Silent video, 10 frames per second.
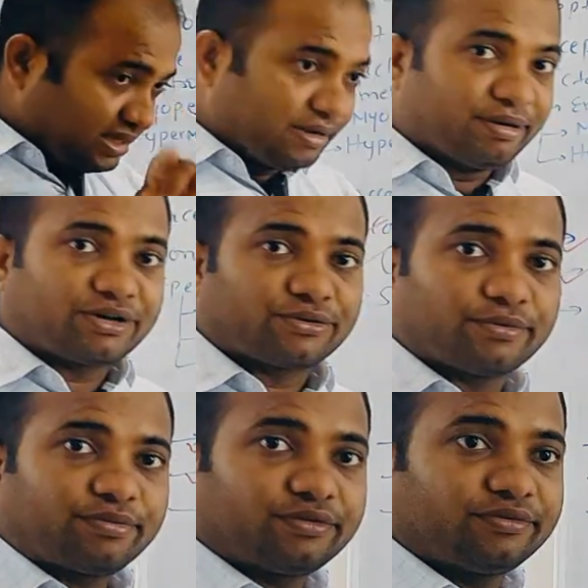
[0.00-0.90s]

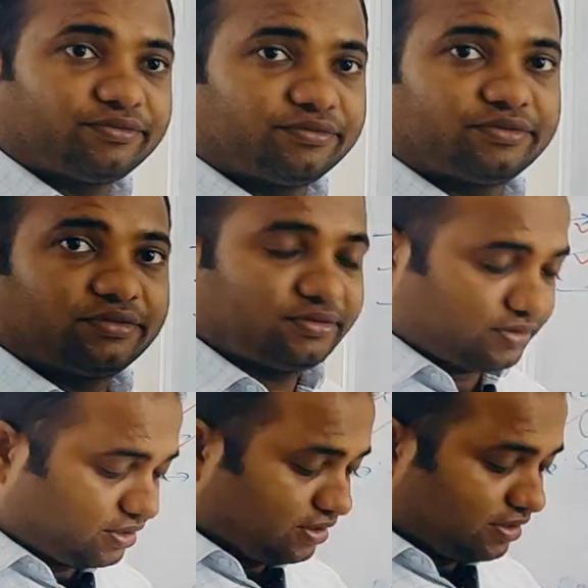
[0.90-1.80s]
Emmetrop,
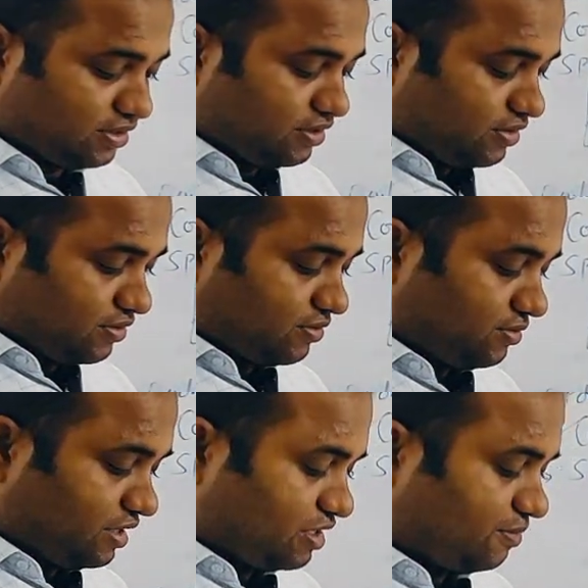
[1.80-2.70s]
right?
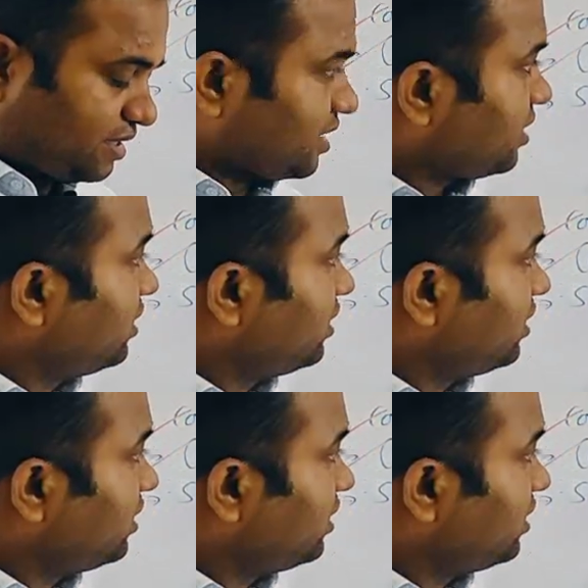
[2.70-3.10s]
So spectacle